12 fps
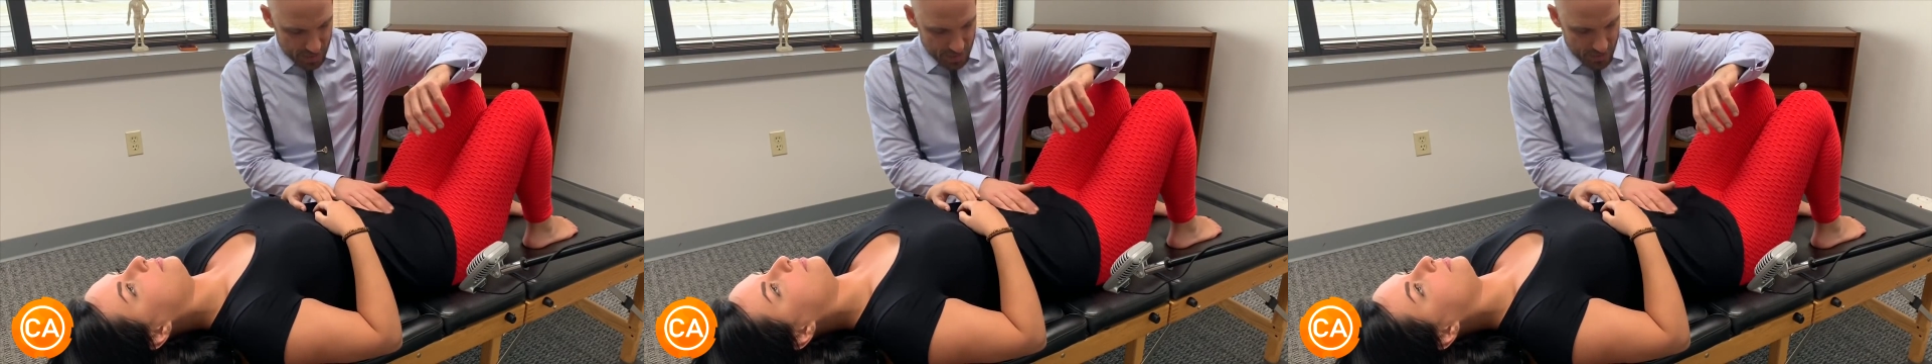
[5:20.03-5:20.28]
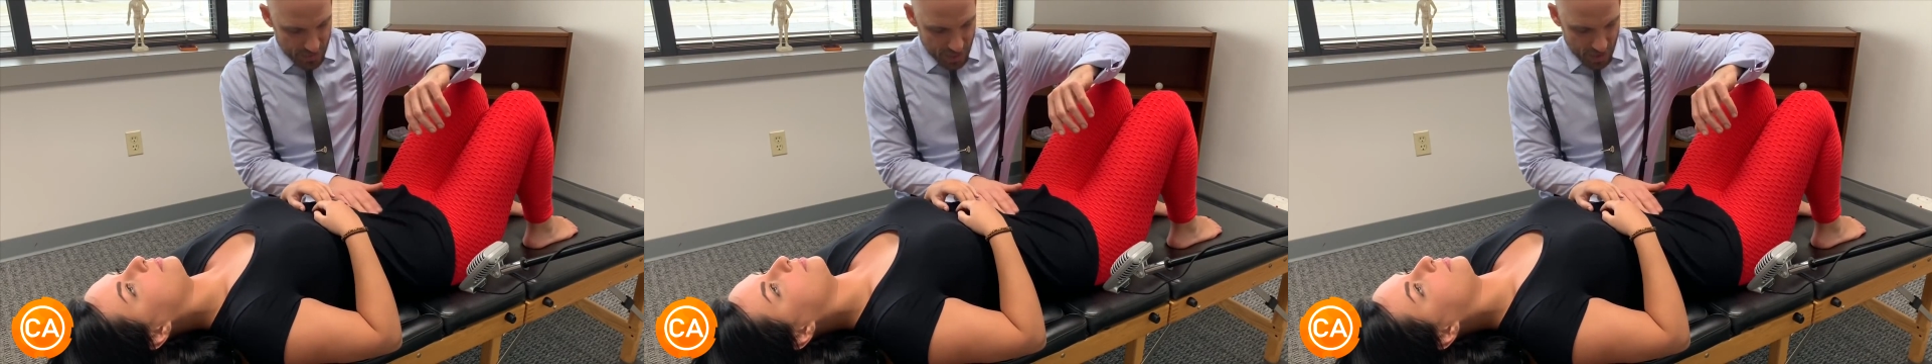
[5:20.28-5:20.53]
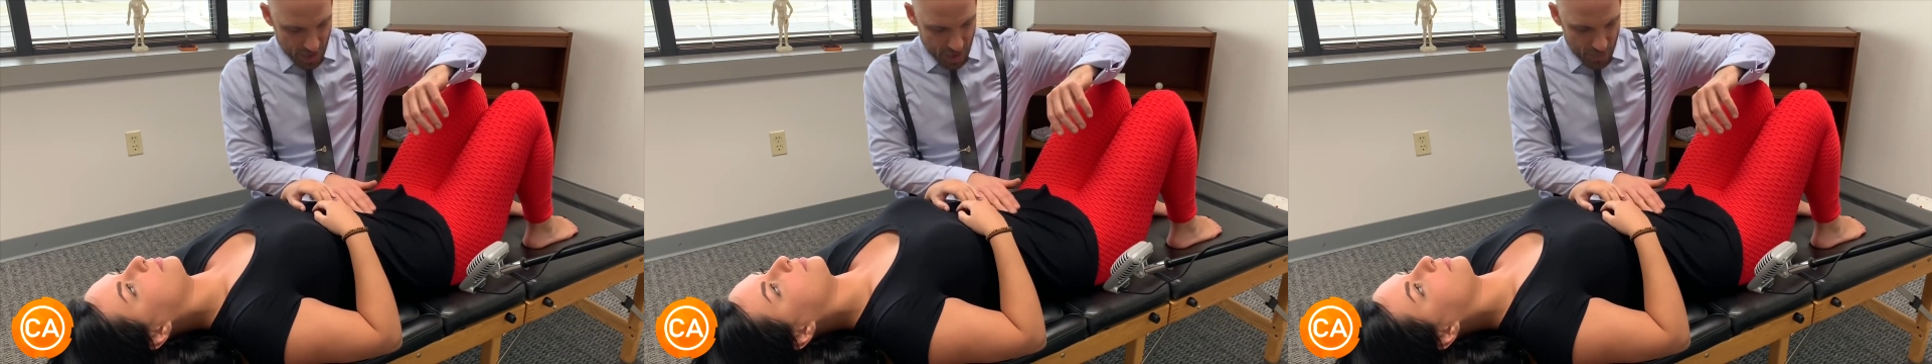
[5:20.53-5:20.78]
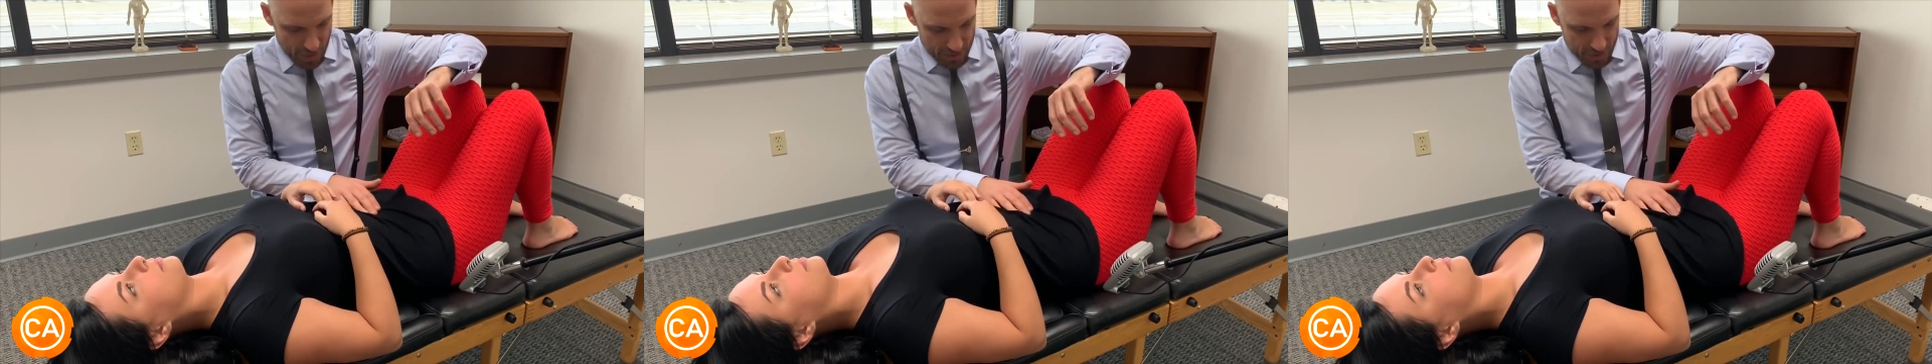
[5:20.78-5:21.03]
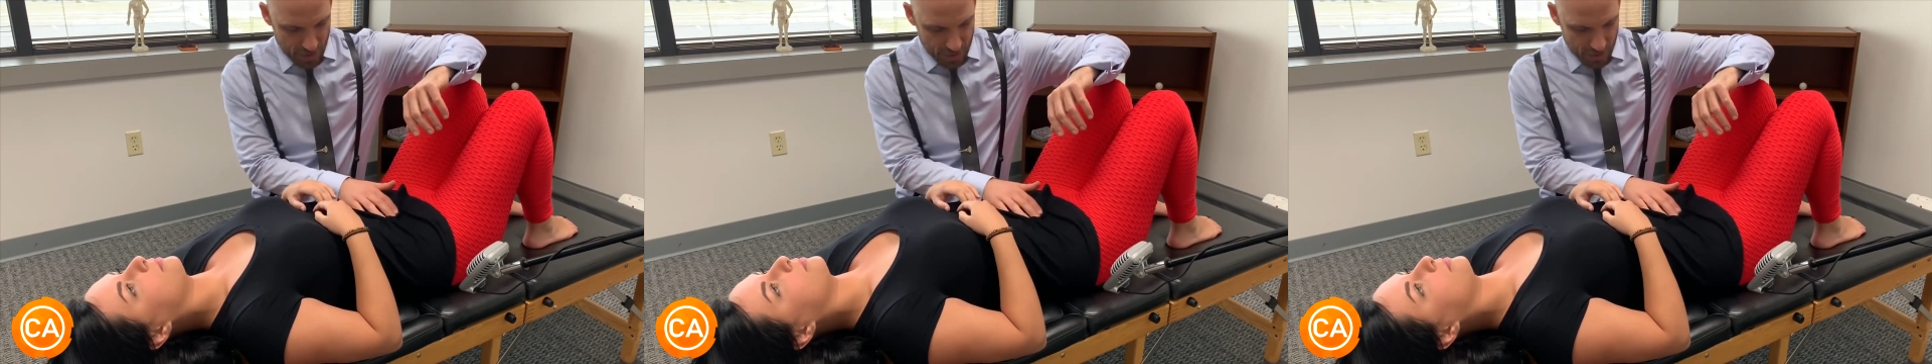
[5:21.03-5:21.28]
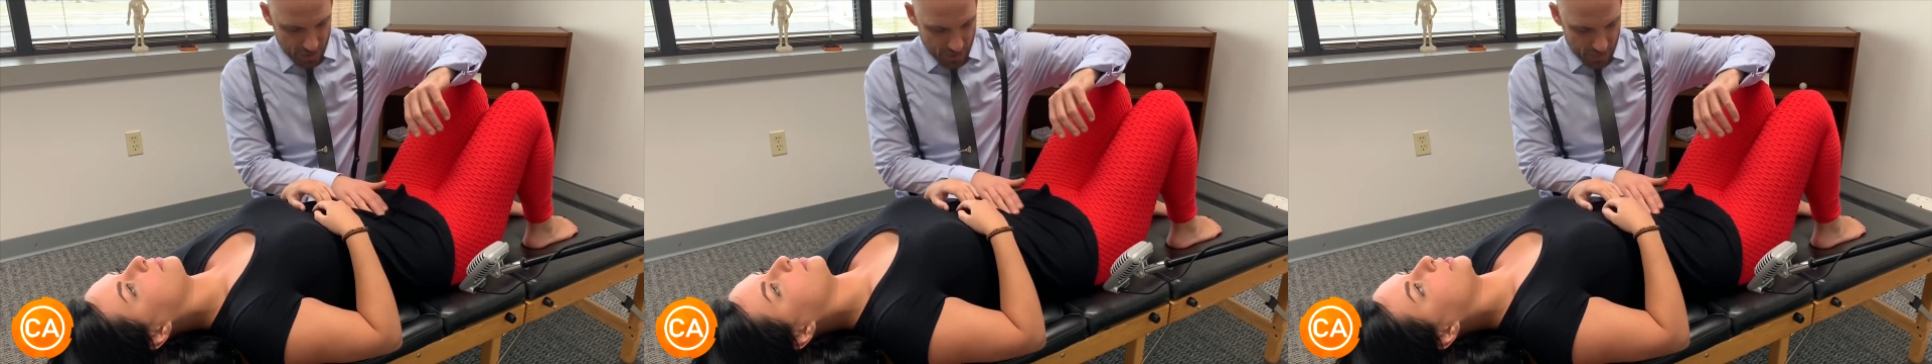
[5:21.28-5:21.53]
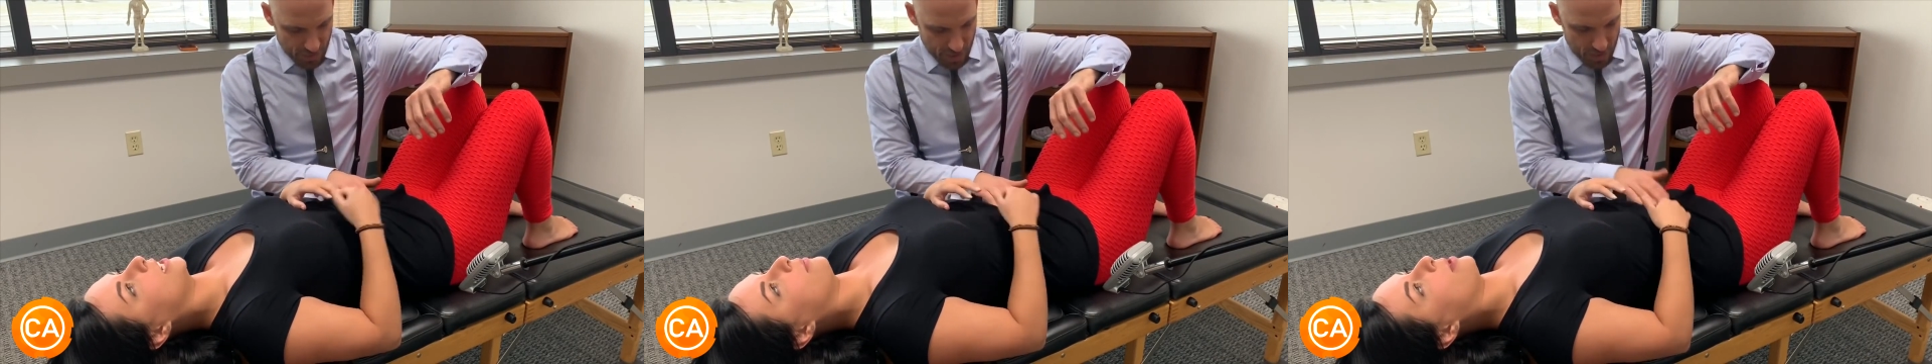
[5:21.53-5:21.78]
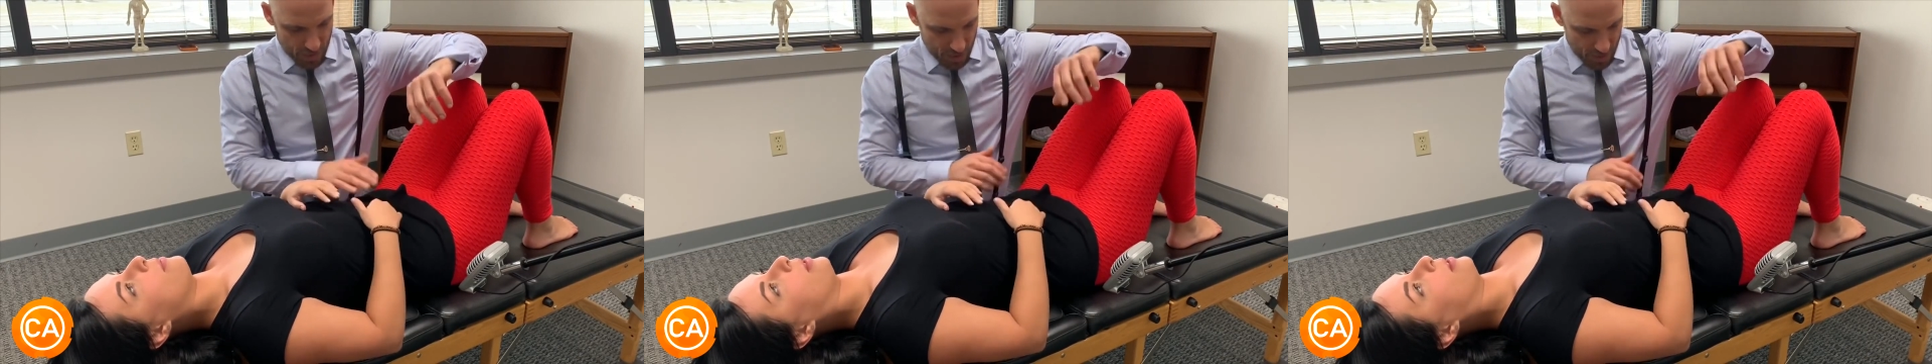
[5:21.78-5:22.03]
You've got your high waist on here. Can you find
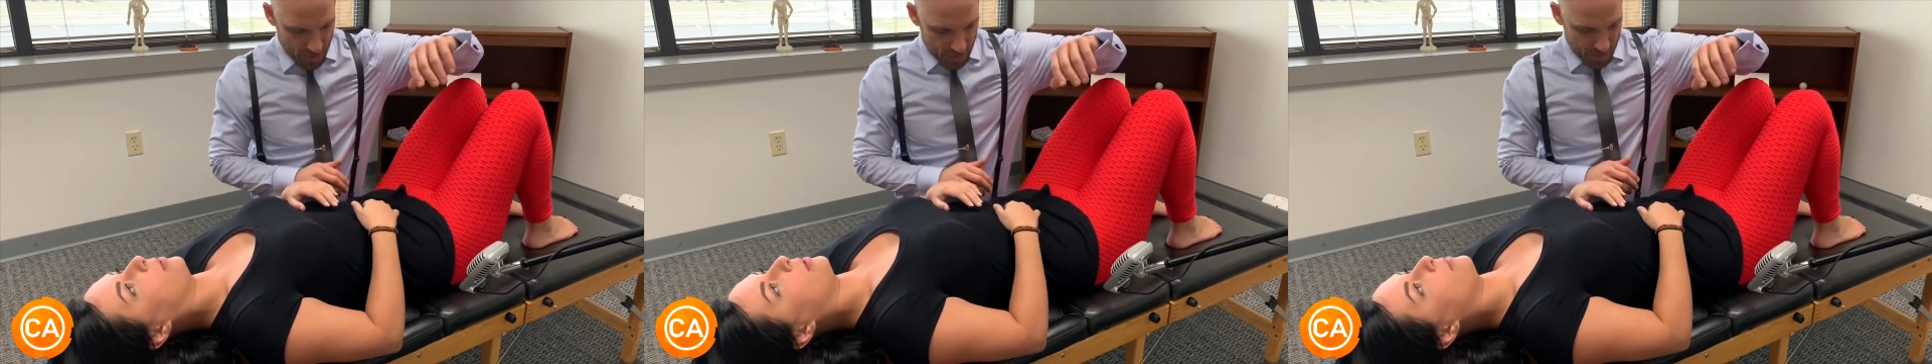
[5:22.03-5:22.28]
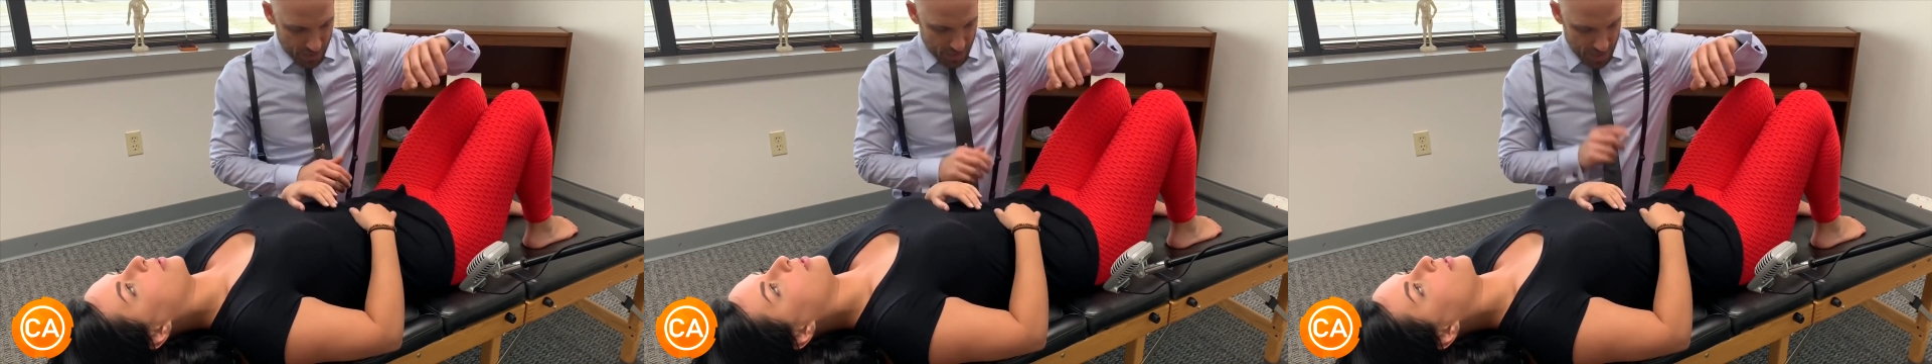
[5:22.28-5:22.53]
oh, your belly, button?